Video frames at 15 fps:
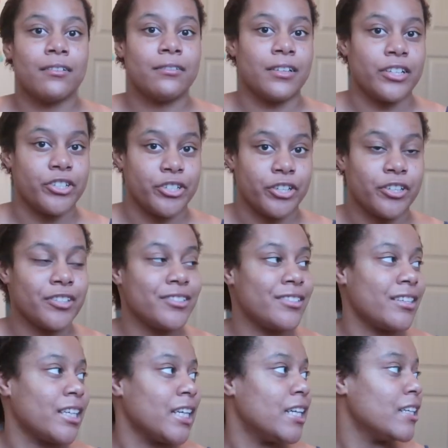features,
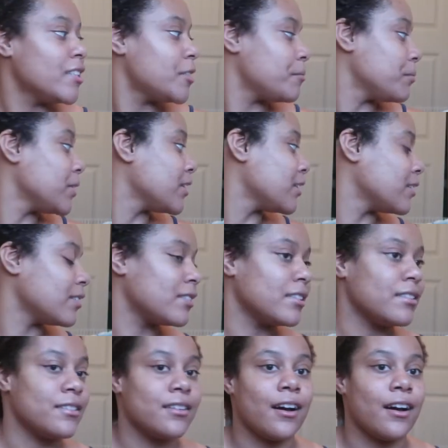I guess, because it's